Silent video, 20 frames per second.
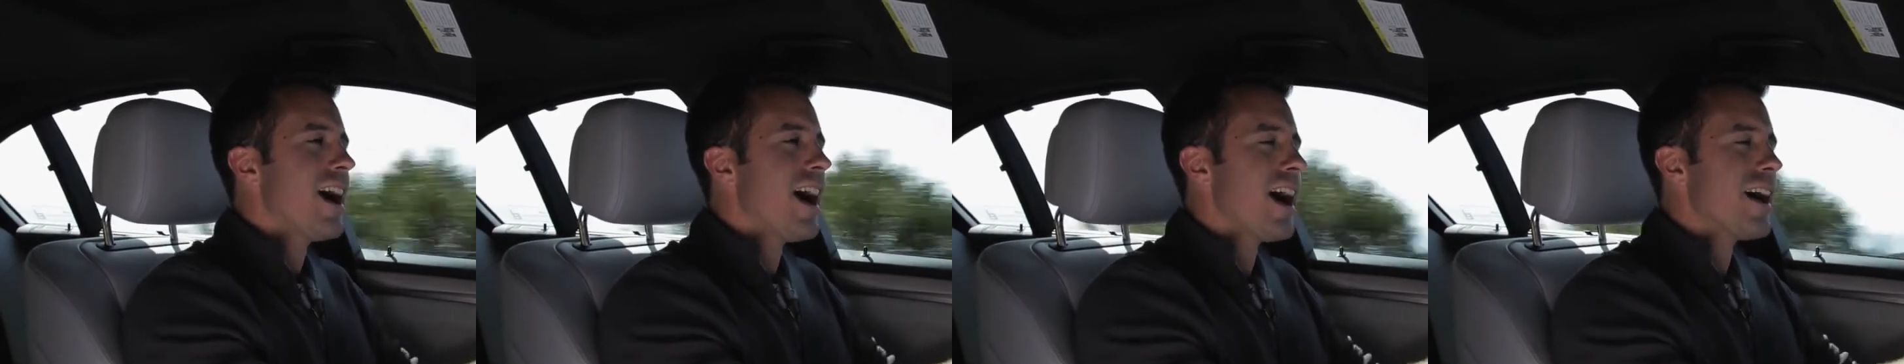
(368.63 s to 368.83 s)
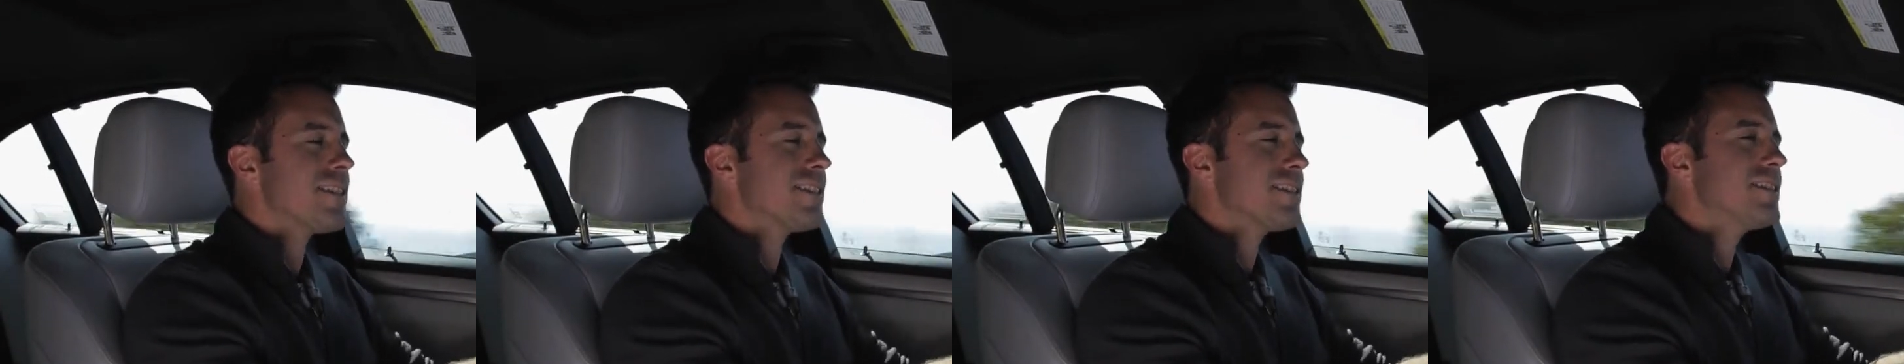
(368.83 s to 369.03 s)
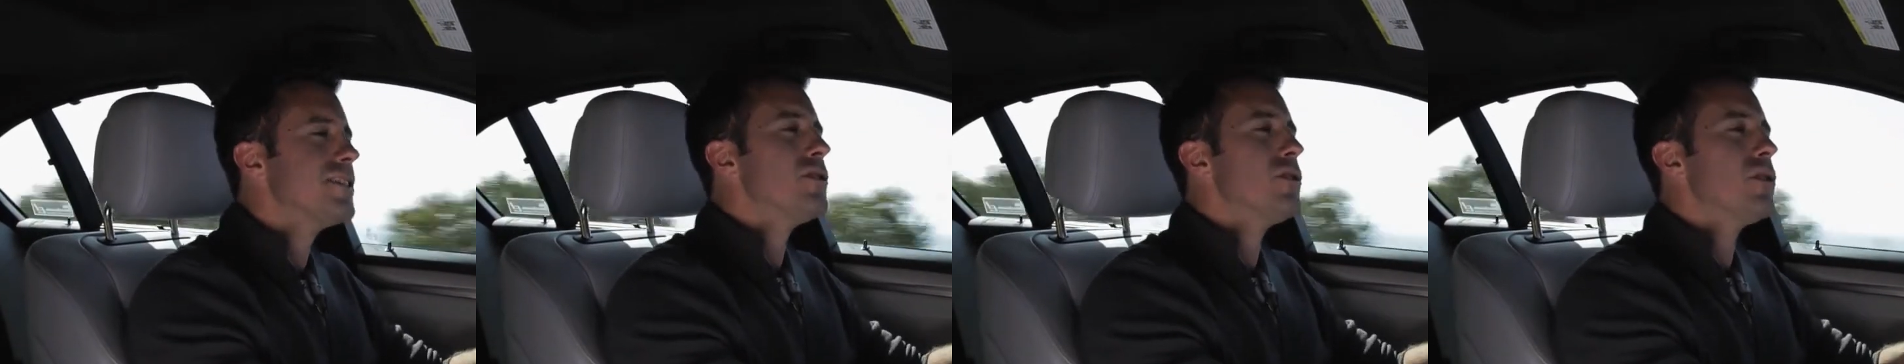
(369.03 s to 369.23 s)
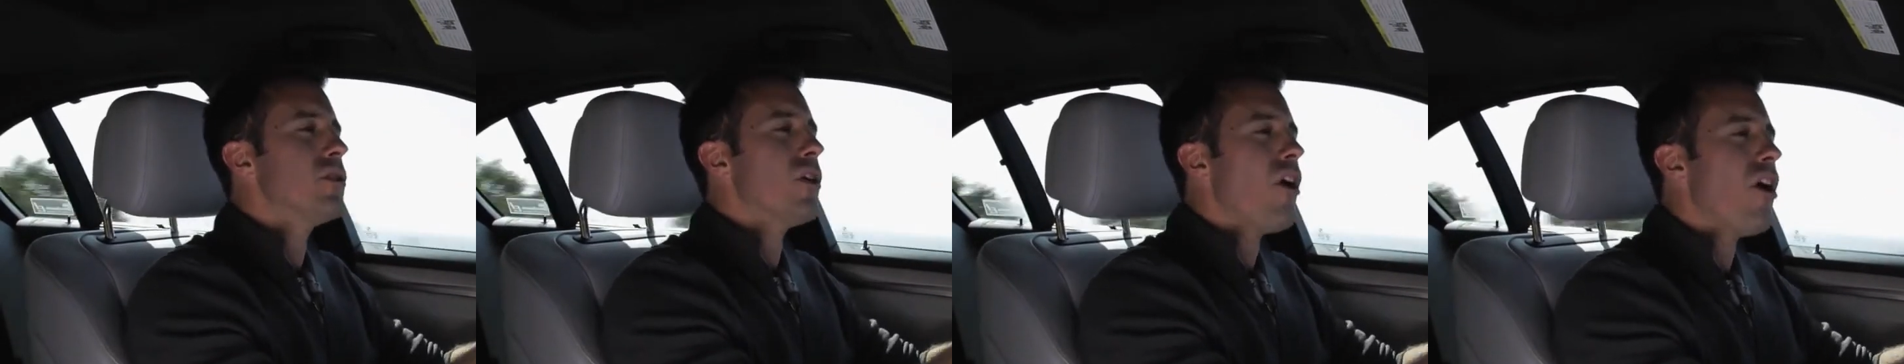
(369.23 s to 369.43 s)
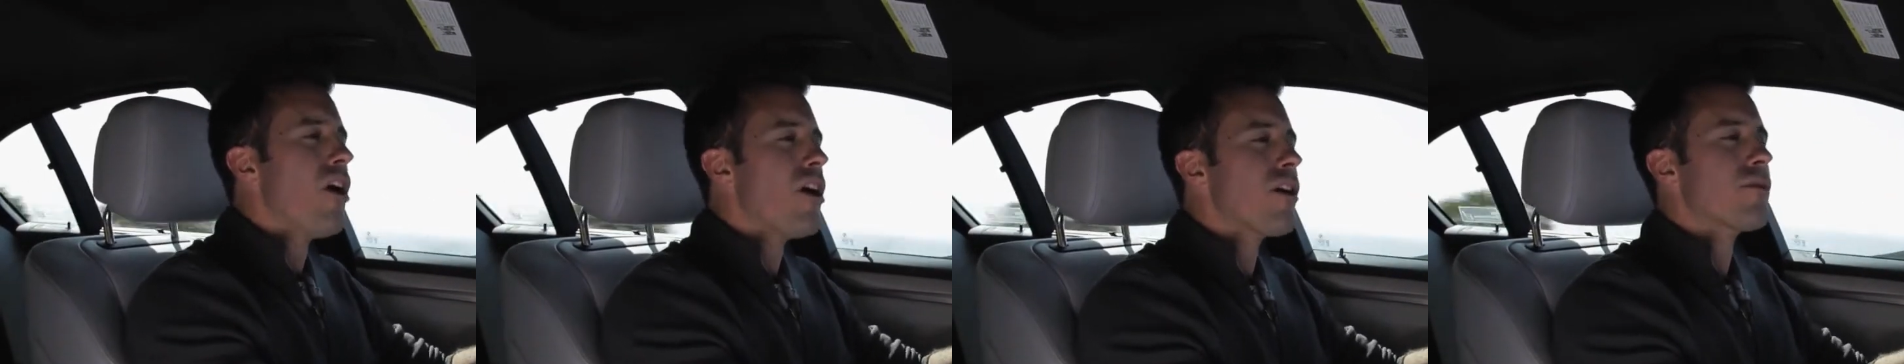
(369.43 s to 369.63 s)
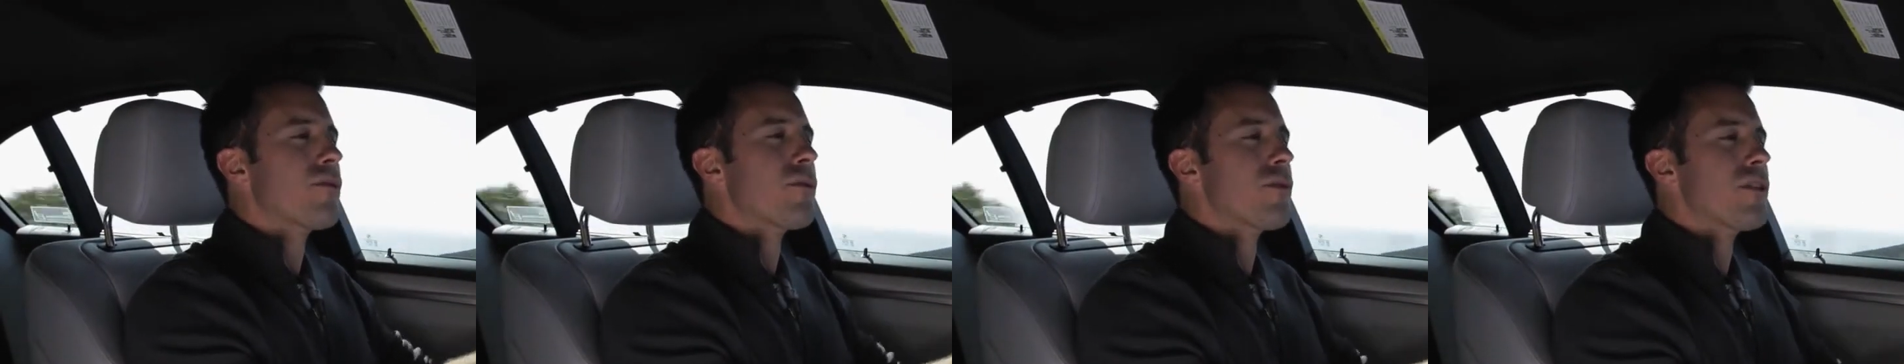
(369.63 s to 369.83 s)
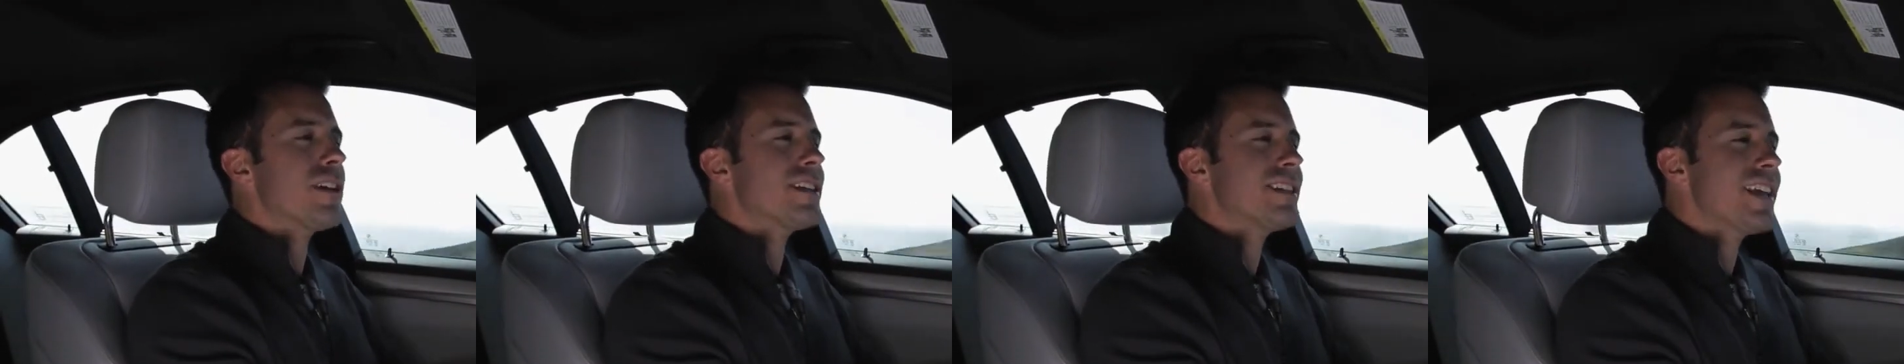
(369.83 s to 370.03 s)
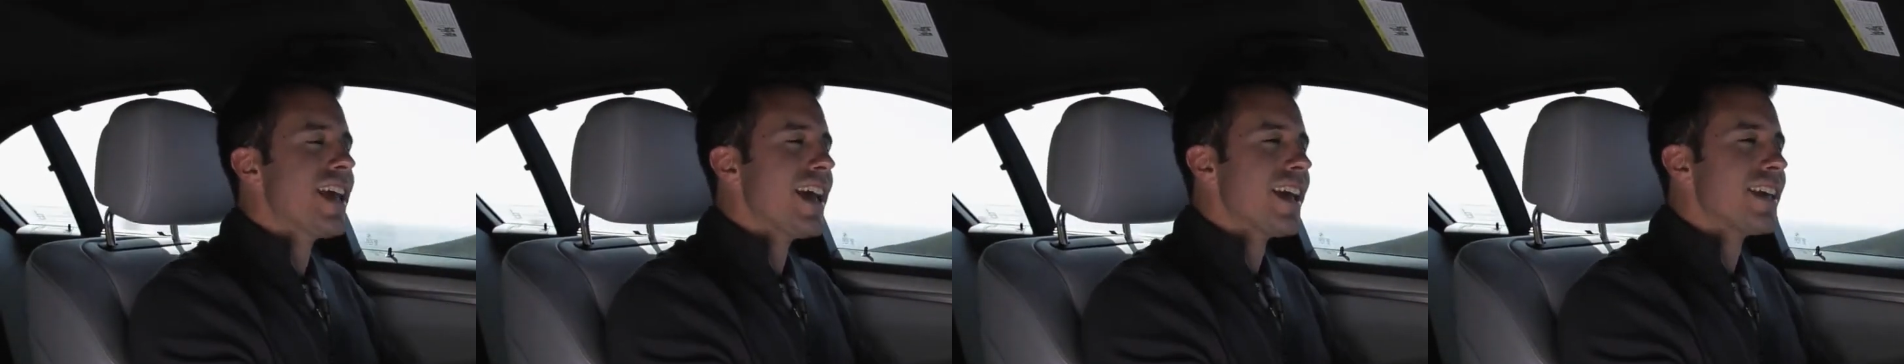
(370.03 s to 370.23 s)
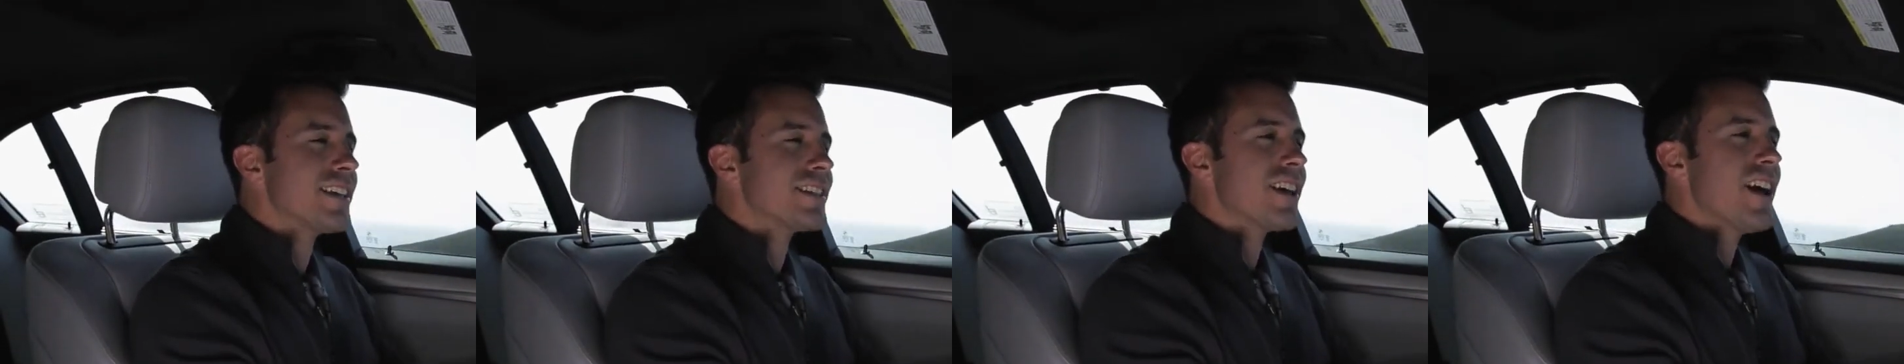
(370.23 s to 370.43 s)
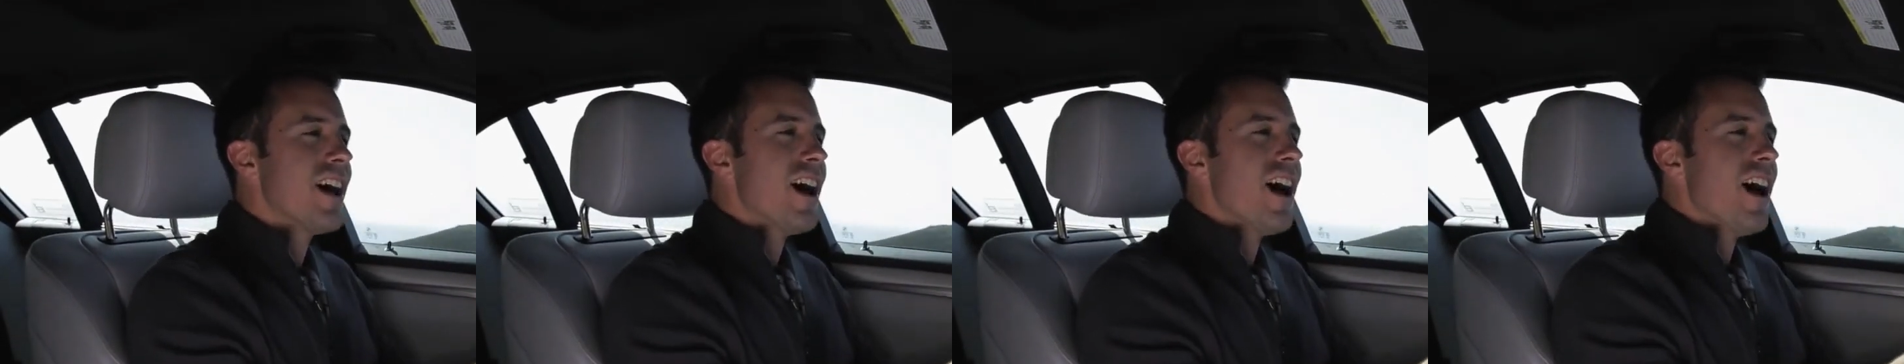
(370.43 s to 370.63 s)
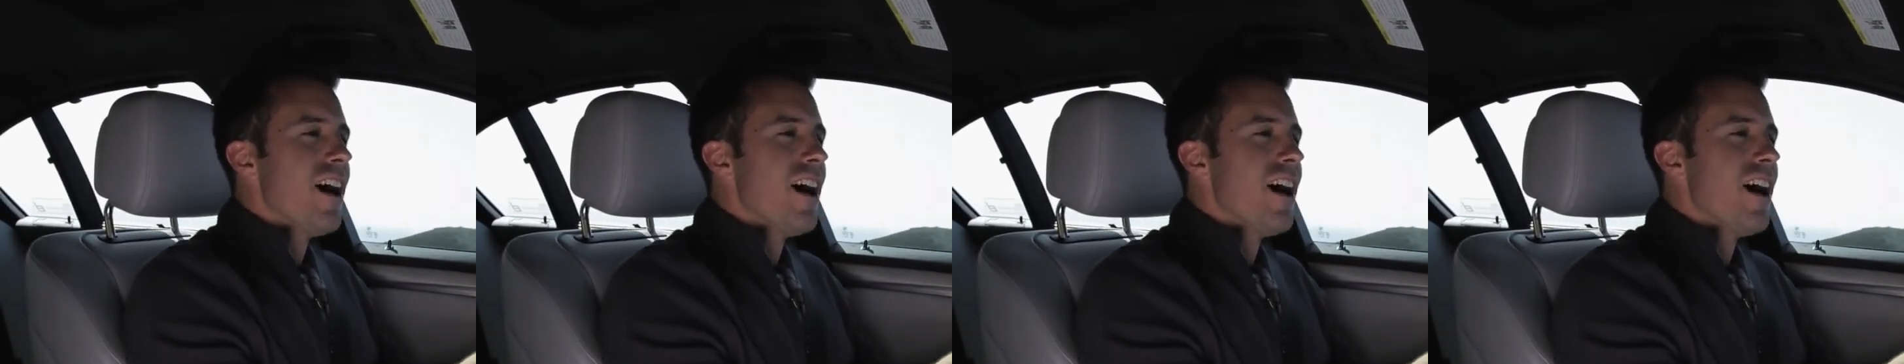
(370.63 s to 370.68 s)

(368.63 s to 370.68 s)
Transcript: I still long for the days